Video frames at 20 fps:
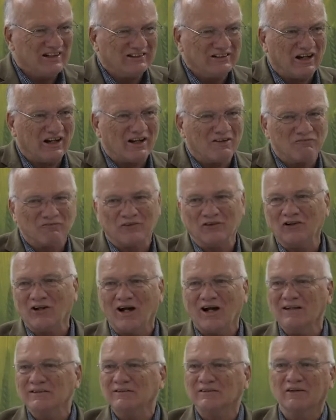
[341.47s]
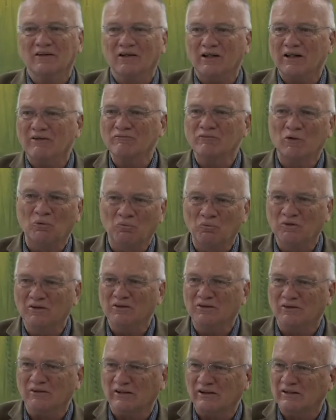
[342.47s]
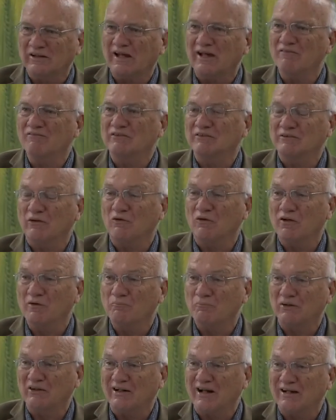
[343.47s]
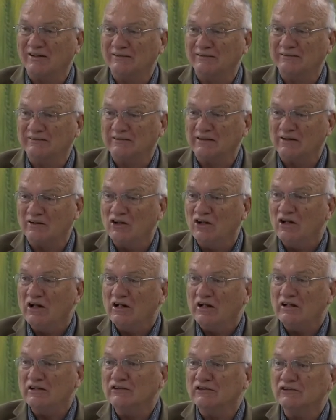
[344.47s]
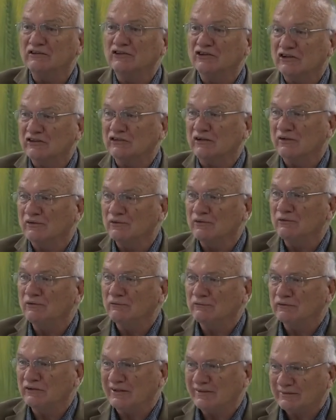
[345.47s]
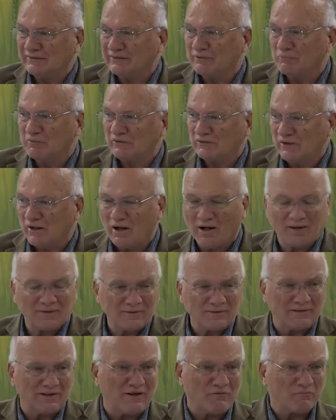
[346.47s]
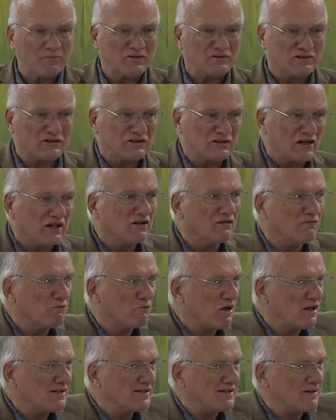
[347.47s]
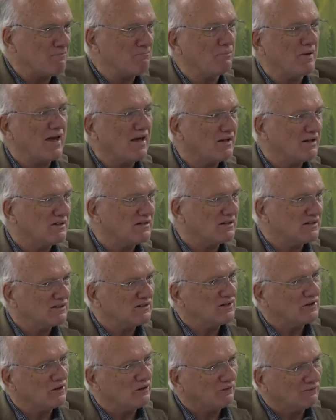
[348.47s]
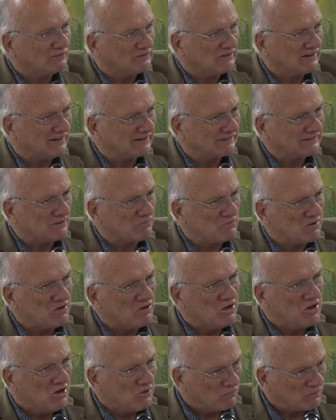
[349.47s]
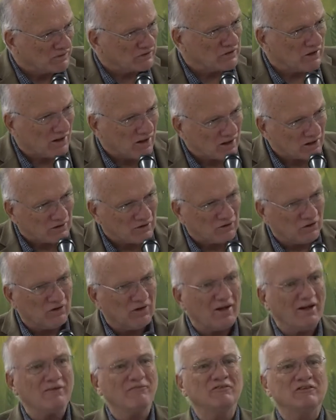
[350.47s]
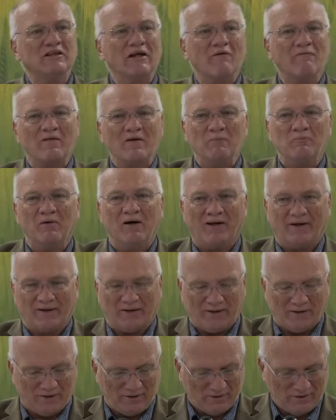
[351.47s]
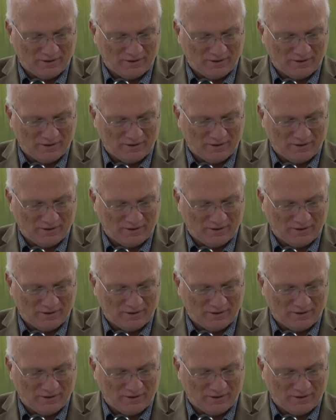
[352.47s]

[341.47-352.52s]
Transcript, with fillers: God, for God so loved the world and gave his only begotten Son. Isn't just a New Testament concept. It's, it, it's embedded in the Old Testament where God loves everybody.